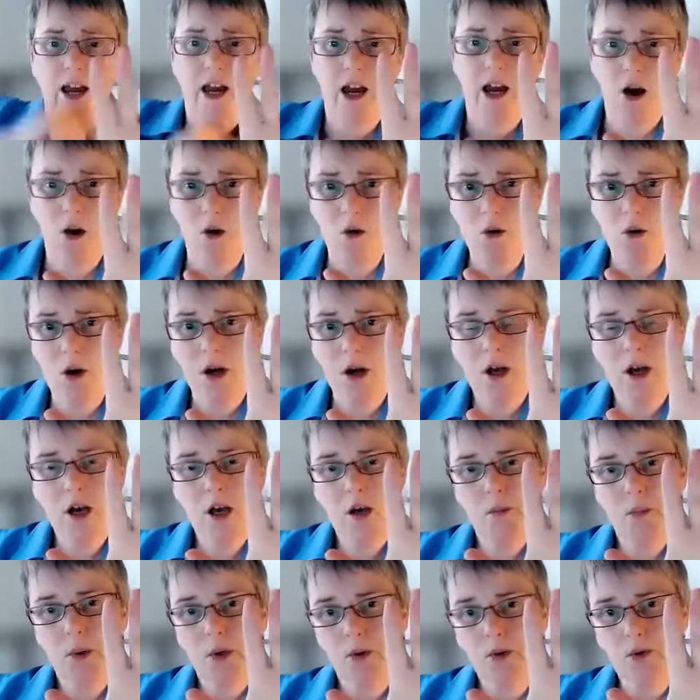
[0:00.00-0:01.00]
how,
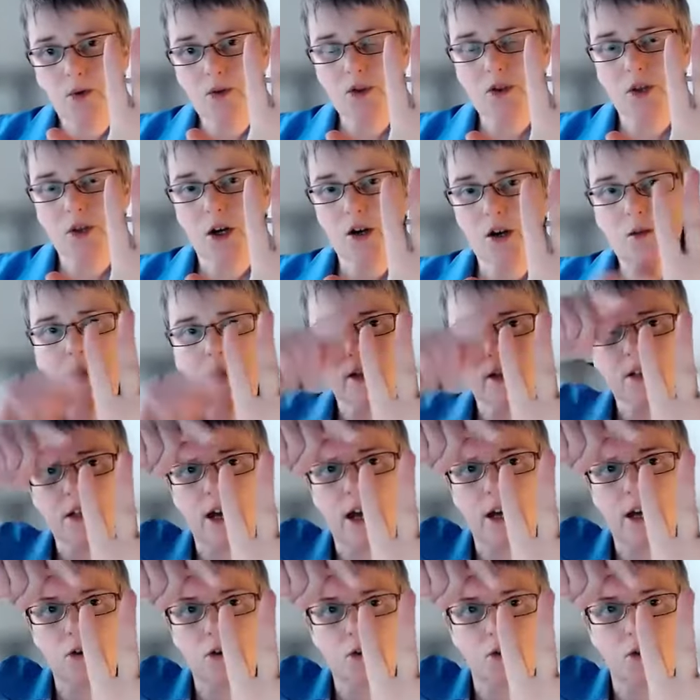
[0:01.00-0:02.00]
but also
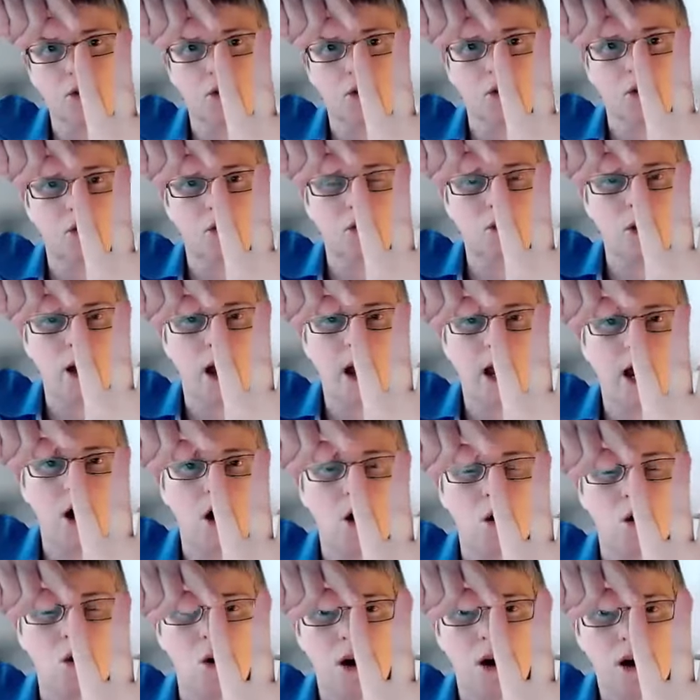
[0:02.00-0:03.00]
attached to
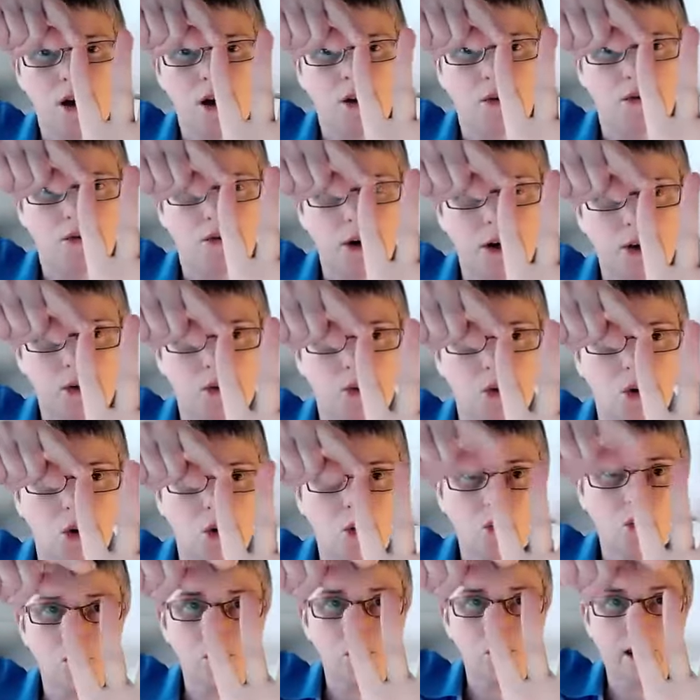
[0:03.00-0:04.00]
our frontal
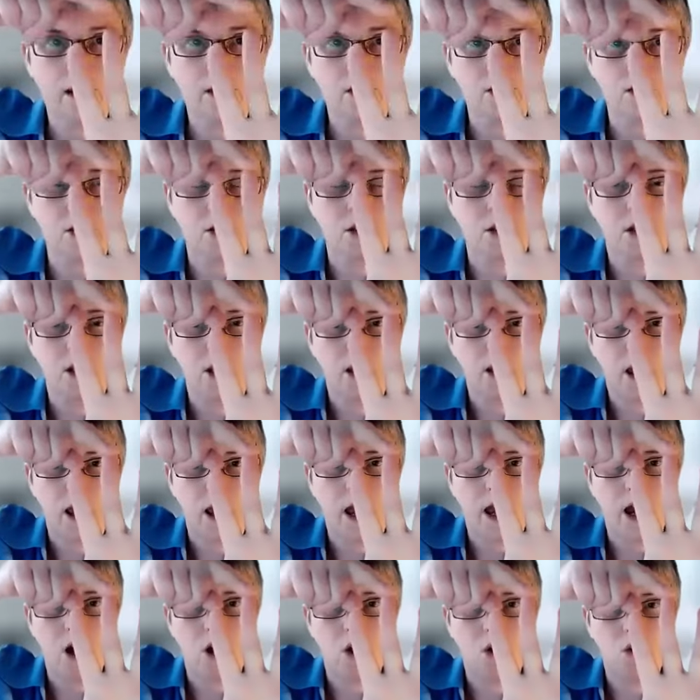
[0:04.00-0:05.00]
cortex,
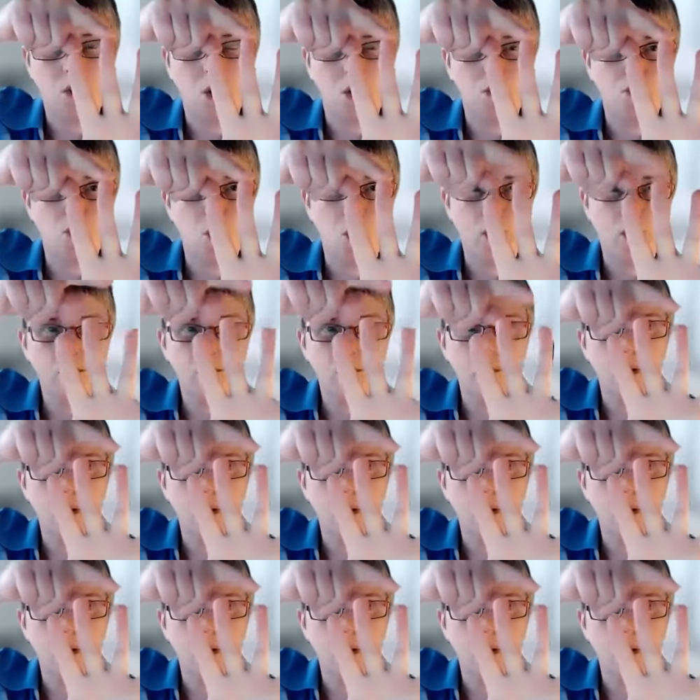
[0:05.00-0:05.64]
our right